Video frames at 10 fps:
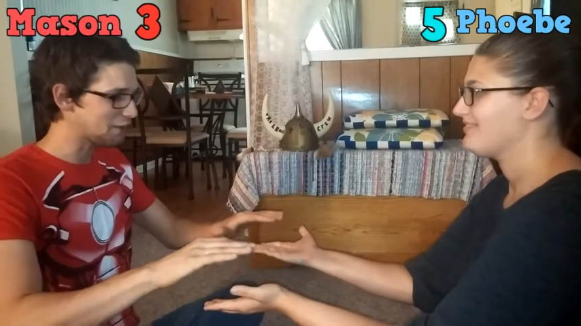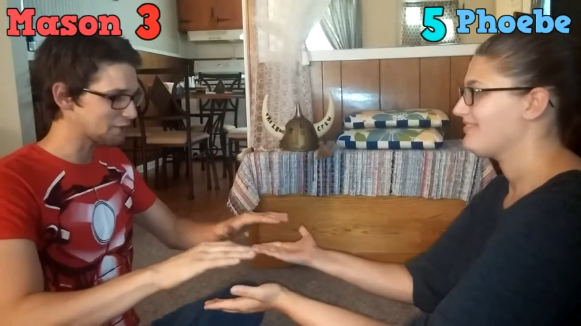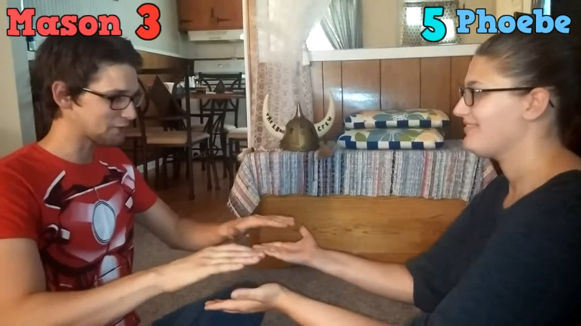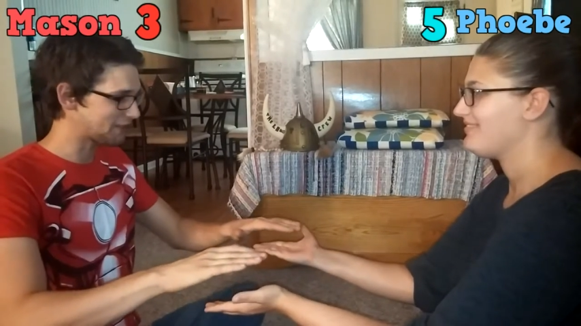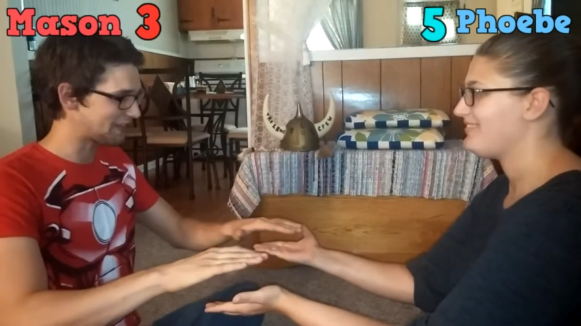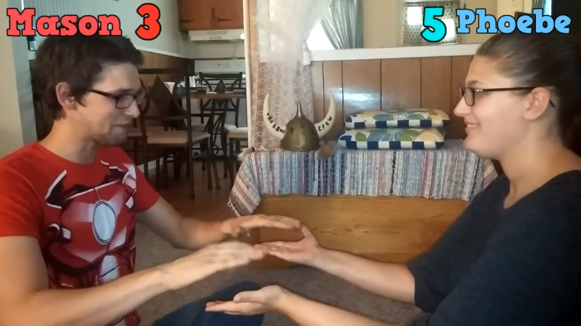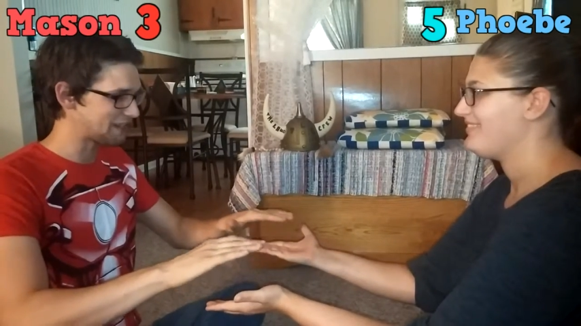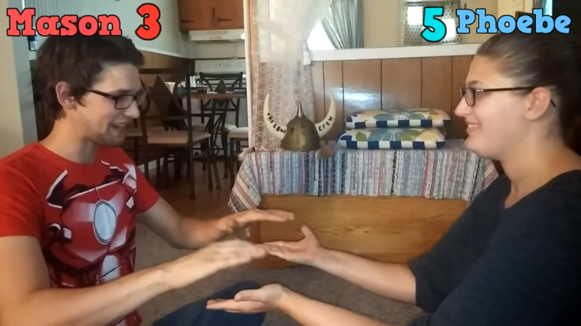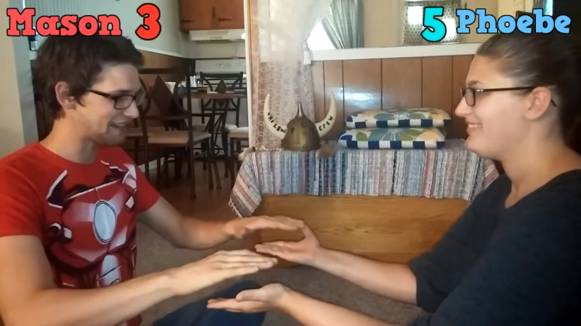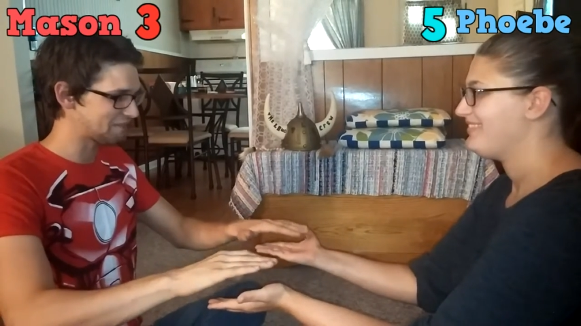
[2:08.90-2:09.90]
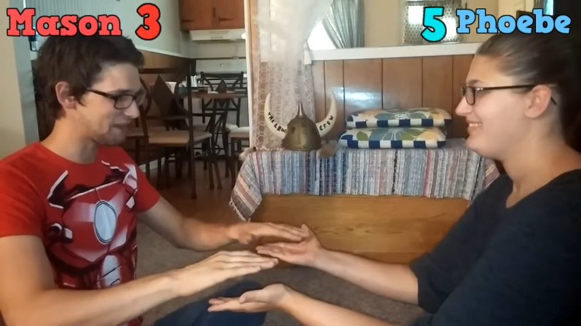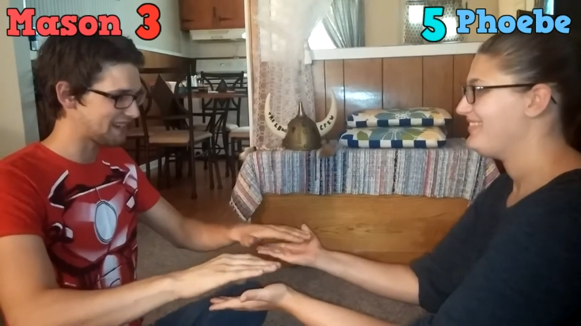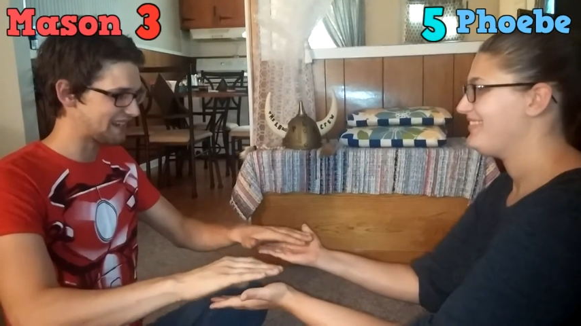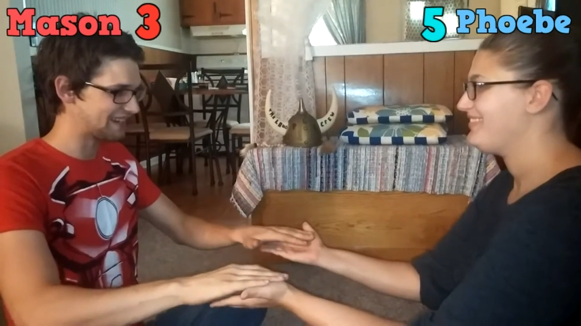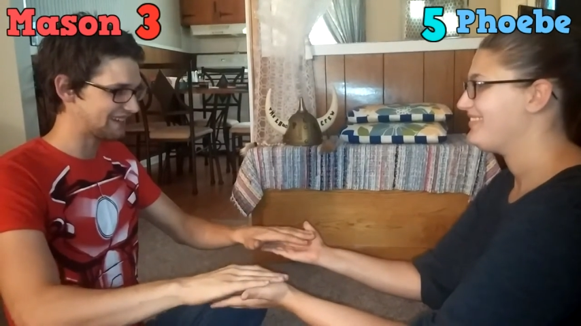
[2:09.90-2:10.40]
Speaker 1: know you're gonna hit me any
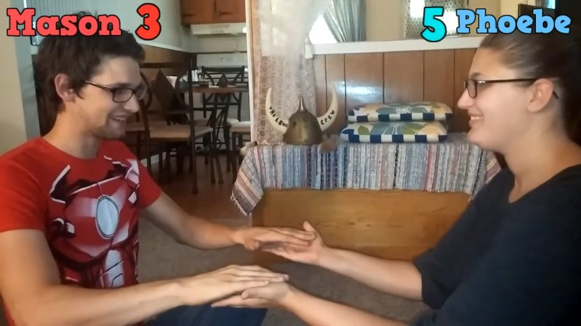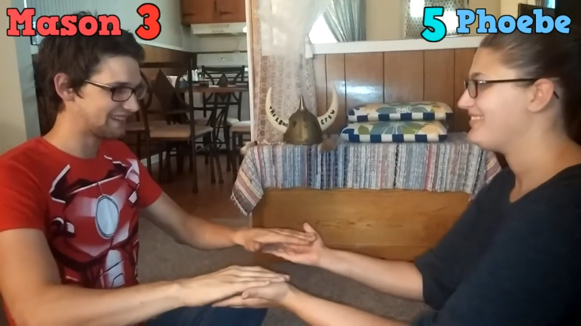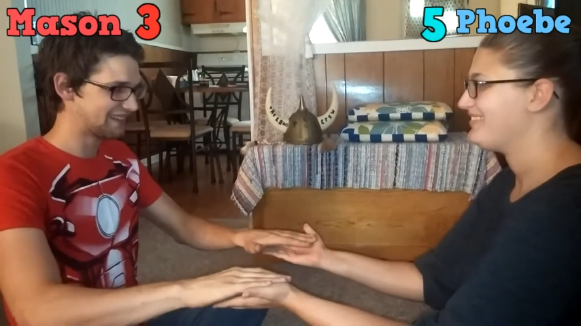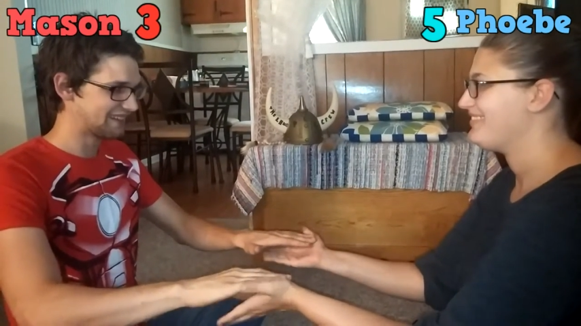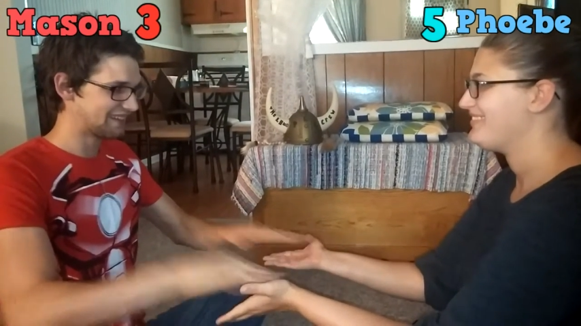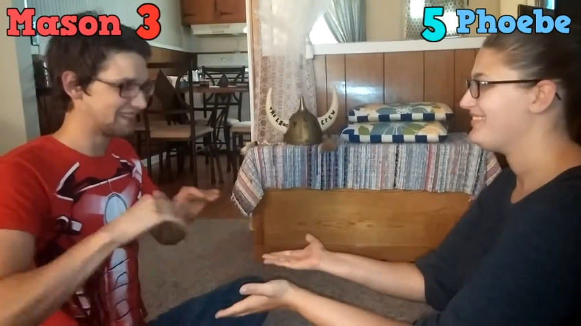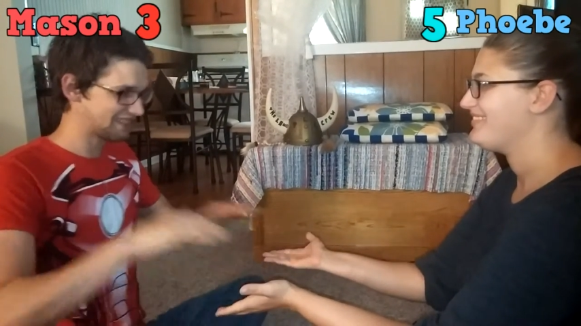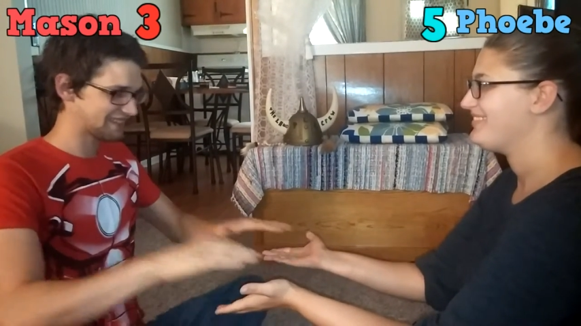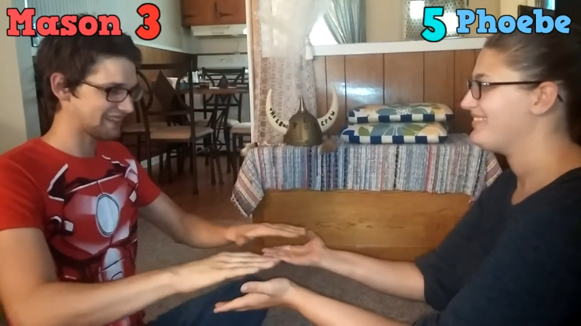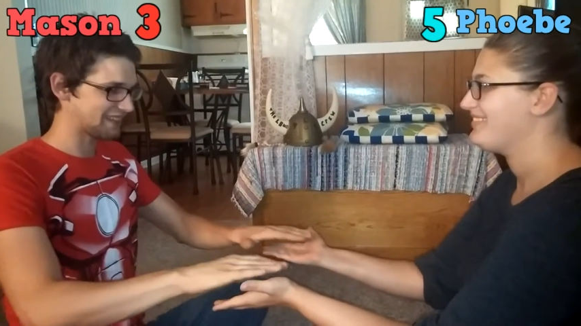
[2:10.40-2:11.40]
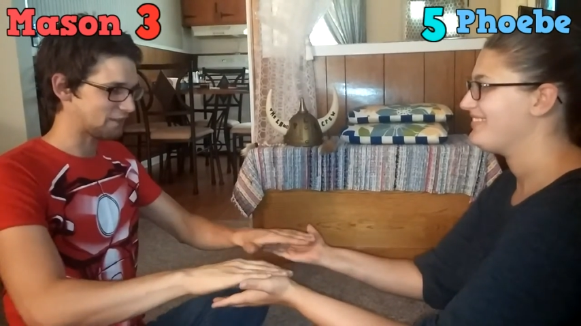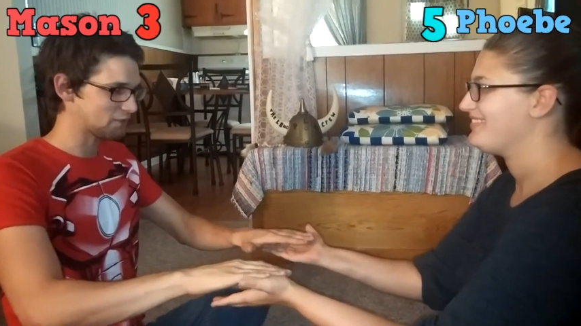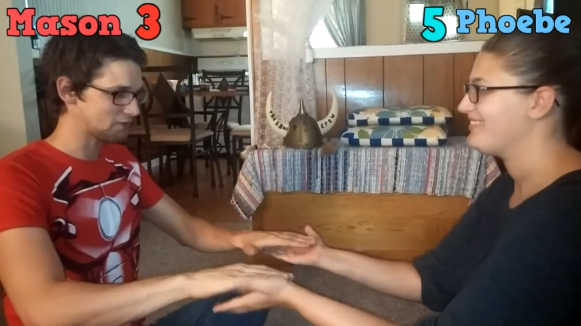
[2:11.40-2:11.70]
minute. I know